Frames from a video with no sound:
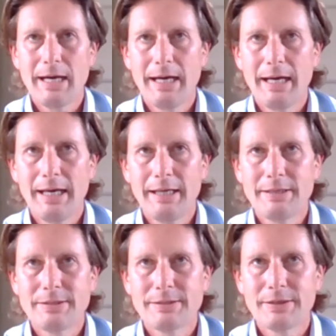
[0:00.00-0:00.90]

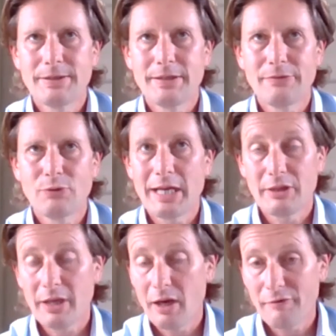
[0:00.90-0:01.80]
And if we get
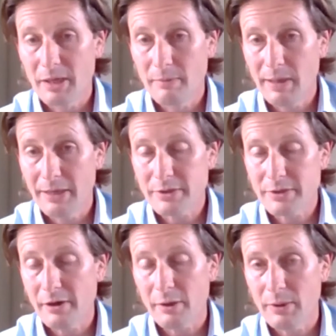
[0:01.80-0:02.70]
the £500,000
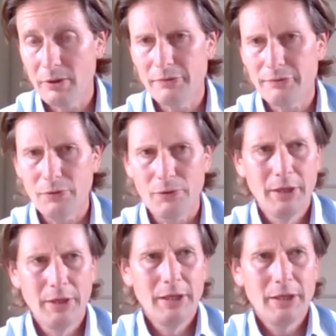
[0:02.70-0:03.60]
target we're looking for,
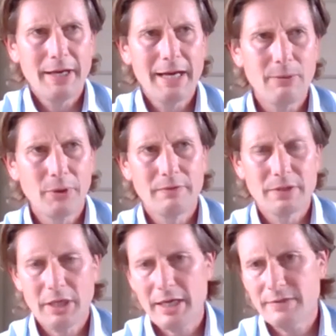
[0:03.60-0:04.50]
that will give
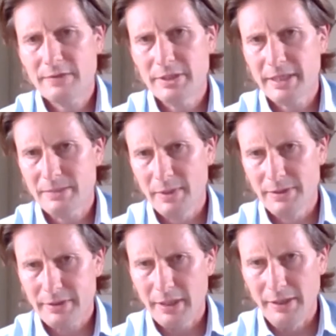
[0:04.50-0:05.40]
us cash for 6
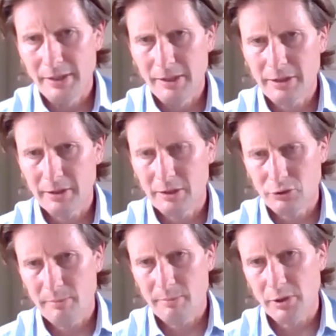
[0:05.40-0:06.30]
months. And the
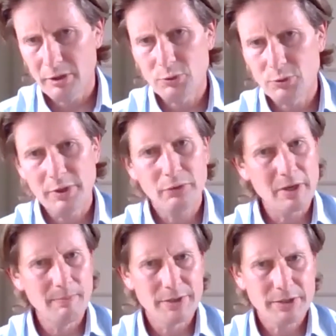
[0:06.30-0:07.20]
drilling programs will be 3
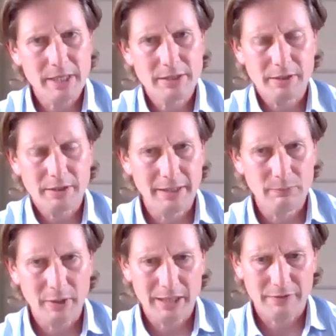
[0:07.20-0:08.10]
months each, and then
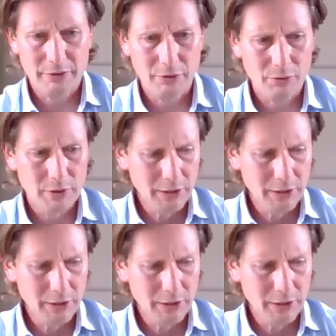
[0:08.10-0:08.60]
we have to